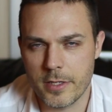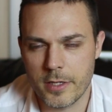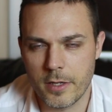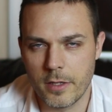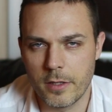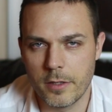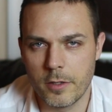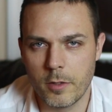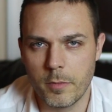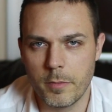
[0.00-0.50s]
it a
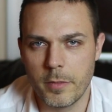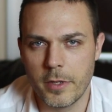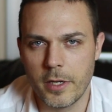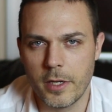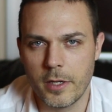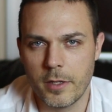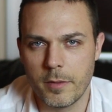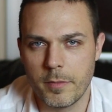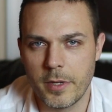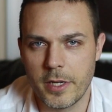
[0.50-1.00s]
little
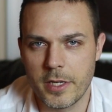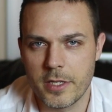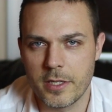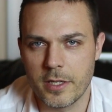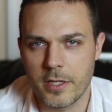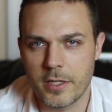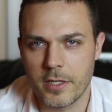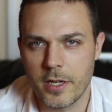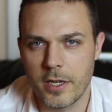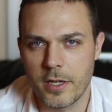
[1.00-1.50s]
bit and makes
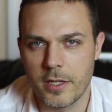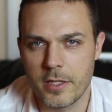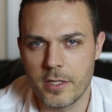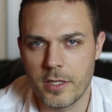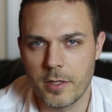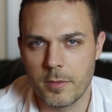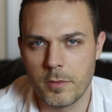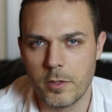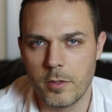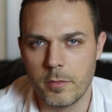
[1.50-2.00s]
it kind of
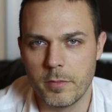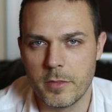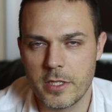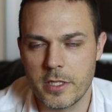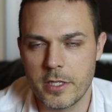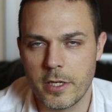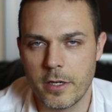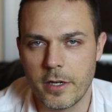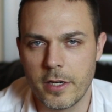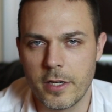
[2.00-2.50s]
seem a little
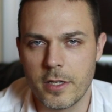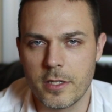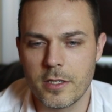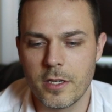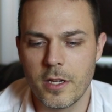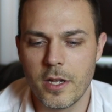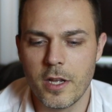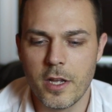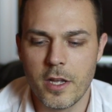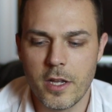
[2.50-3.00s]
mysterious.